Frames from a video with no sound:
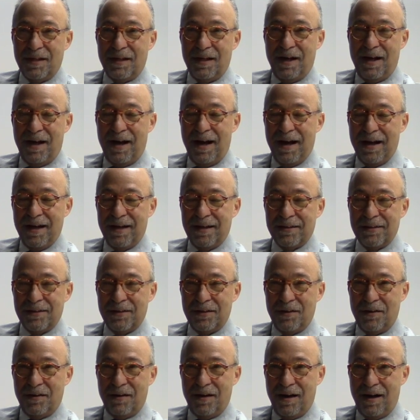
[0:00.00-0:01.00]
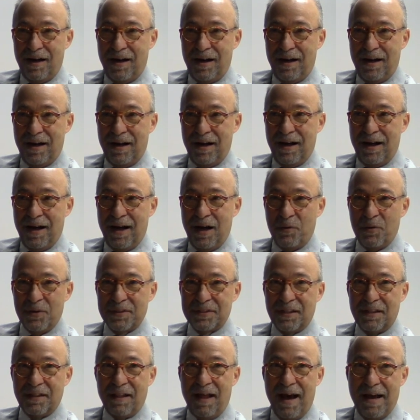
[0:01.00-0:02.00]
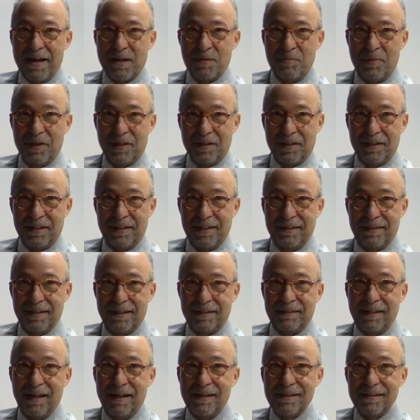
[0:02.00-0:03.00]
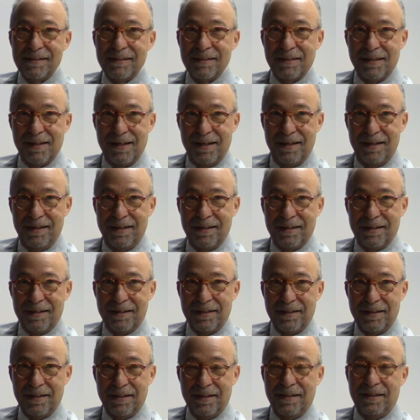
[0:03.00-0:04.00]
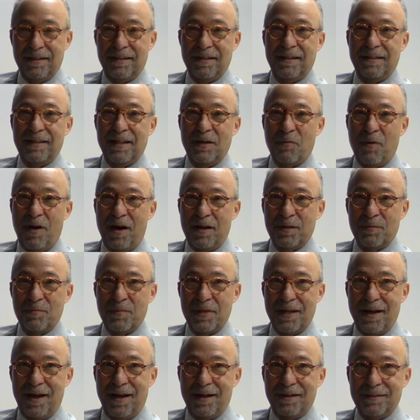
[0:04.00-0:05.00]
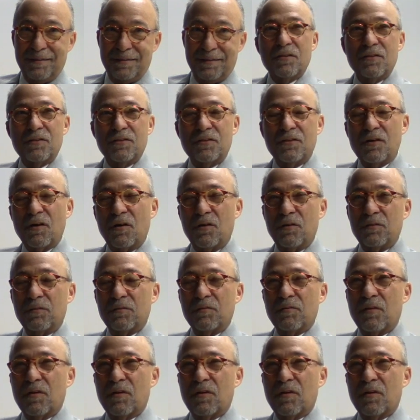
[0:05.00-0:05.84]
a liability that they didn't need, and they wanted me out. So